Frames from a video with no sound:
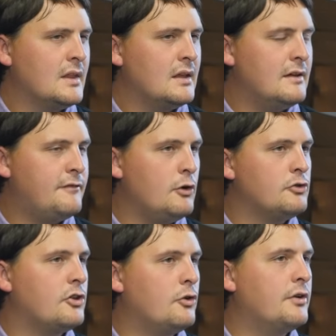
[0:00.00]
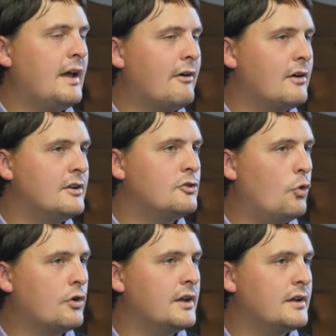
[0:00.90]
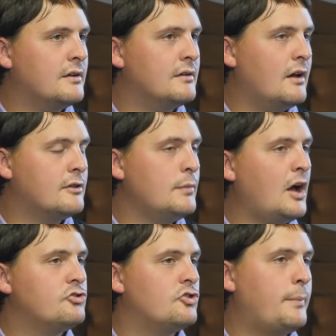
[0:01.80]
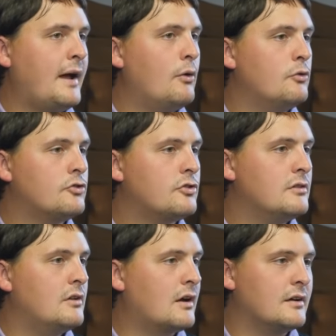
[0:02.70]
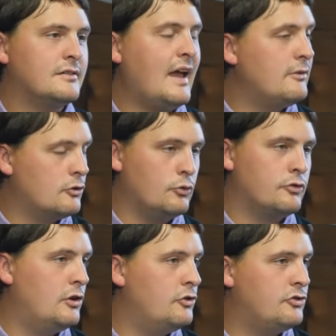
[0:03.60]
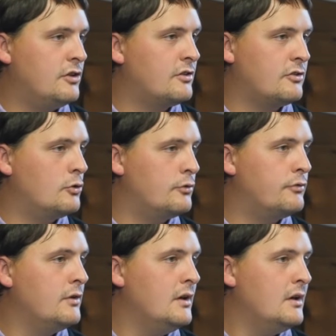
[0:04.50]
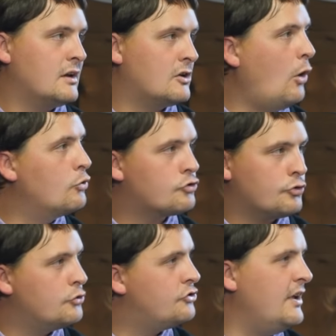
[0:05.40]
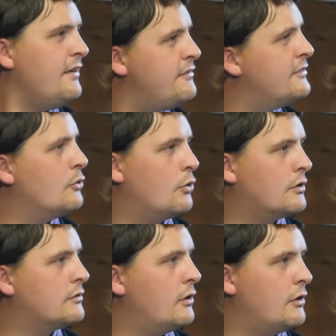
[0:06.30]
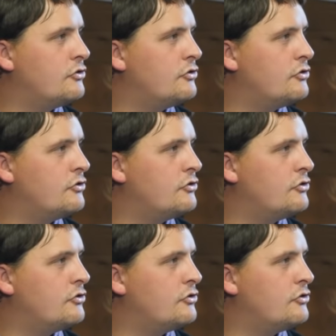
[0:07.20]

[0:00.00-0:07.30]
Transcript: it feels that you're inherently talking as much about like a technical solution as a sort of cultural shift or a, a